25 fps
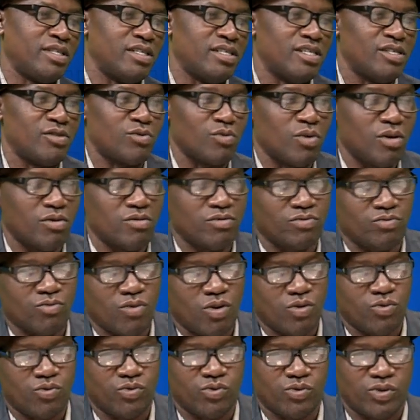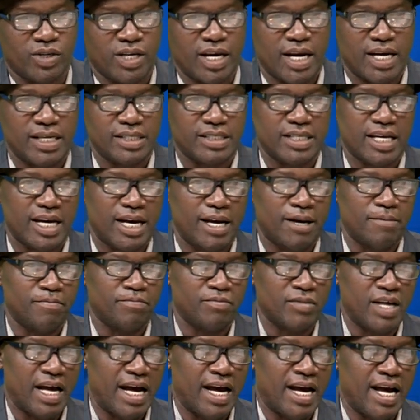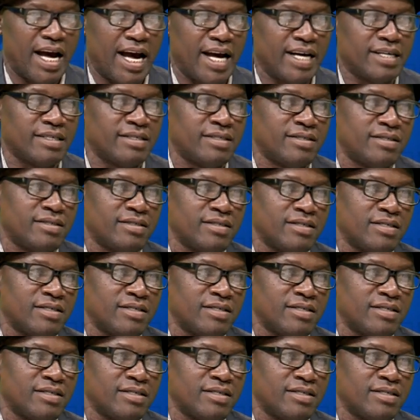in is what we'll get. I